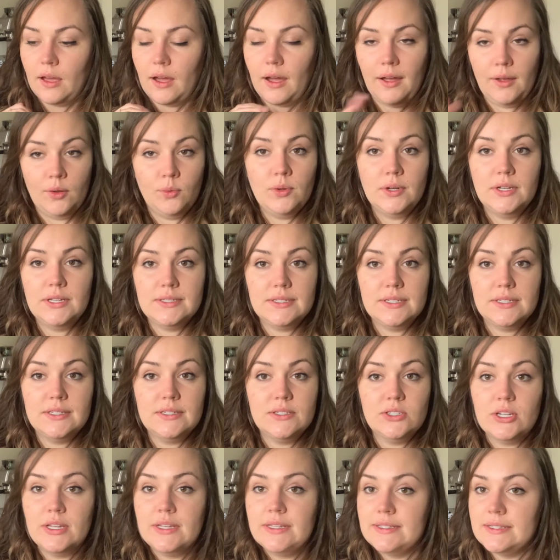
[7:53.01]
wanted to
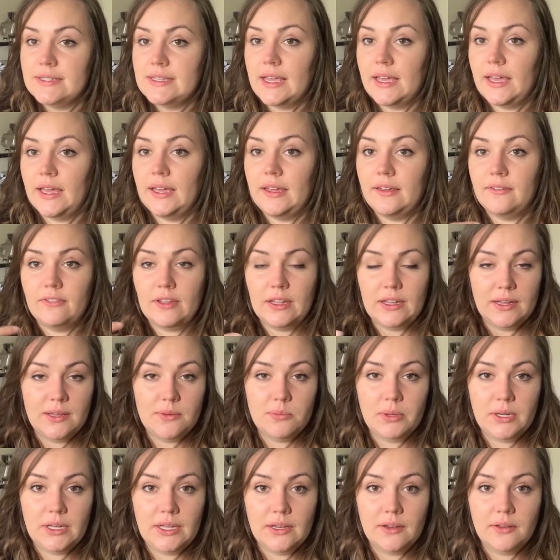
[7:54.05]
just say, if
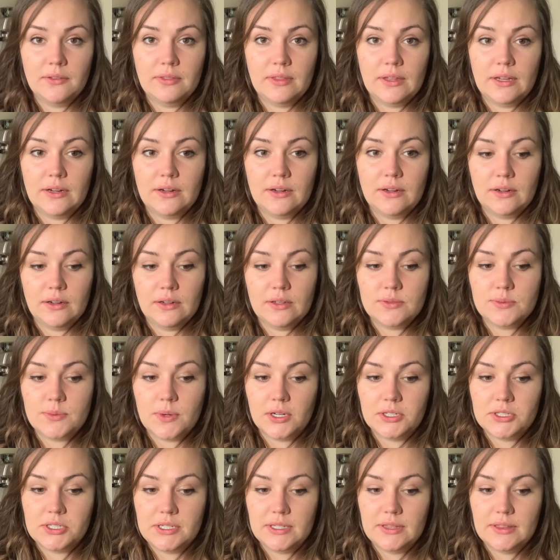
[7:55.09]
anybody out there is
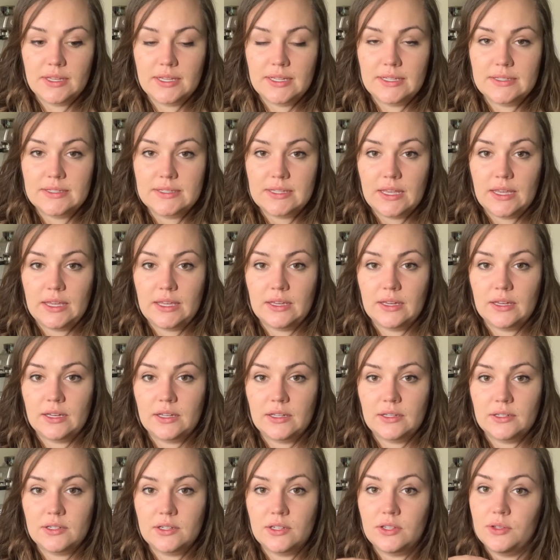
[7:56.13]
watching this
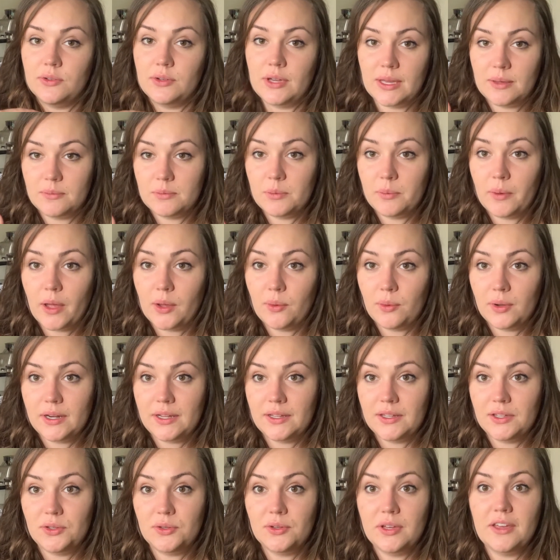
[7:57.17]
and you came to my
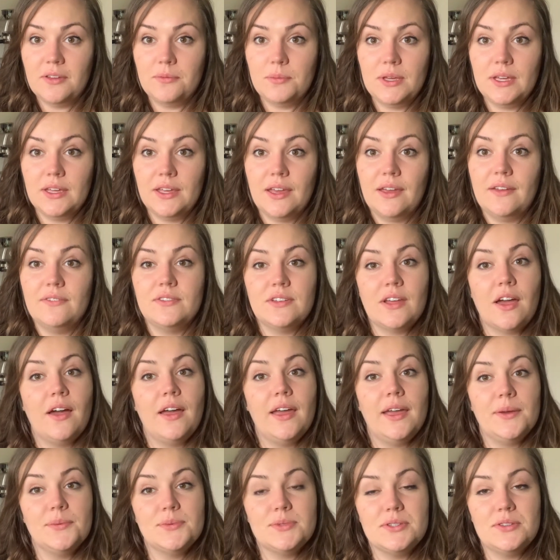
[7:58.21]
wedding, you gave me a gift, I
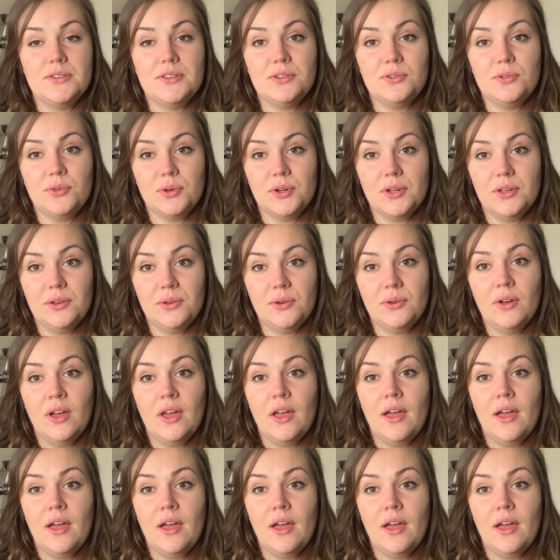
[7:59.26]
absolutely adore you.